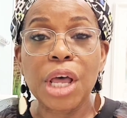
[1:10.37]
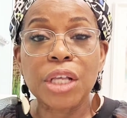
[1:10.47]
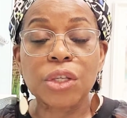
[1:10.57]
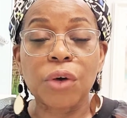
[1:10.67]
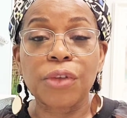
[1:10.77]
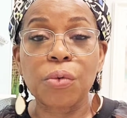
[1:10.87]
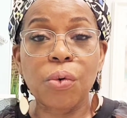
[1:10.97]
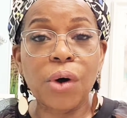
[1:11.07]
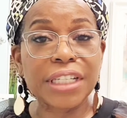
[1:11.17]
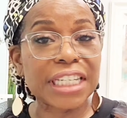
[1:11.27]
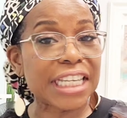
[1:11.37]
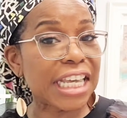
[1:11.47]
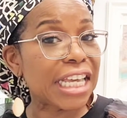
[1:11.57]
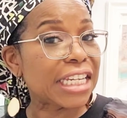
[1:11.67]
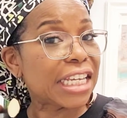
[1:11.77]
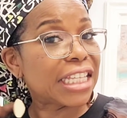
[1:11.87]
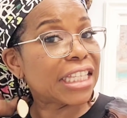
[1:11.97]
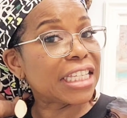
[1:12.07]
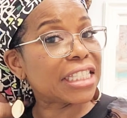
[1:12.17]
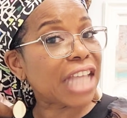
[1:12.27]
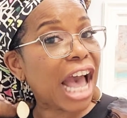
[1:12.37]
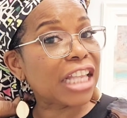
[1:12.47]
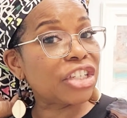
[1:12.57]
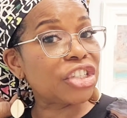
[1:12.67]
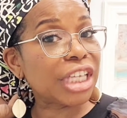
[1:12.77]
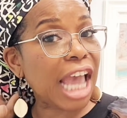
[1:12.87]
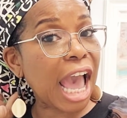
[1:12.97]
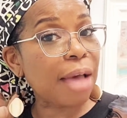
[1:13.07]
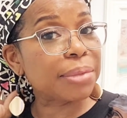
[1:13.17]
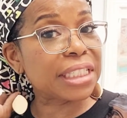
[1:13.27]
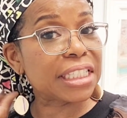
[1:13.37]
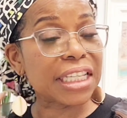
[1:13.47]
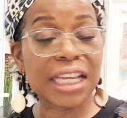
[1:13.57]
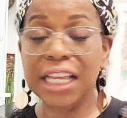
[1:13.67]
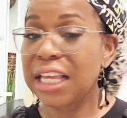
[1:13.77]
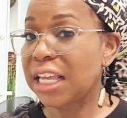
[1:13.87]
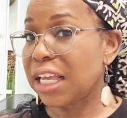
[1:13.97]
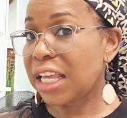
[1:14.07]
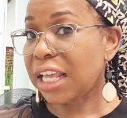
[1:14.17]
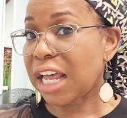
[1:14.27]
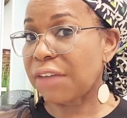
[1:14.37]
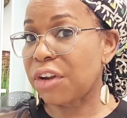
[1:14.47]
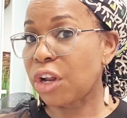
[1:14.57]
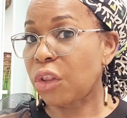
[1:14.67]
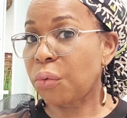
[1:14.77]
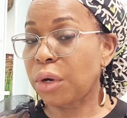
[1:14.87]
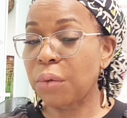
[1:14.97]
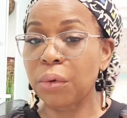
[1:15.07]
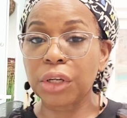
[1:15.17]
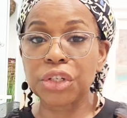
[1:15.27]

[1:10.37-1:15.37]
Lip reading: So if you want to get these stylish caps, and I have another one I want to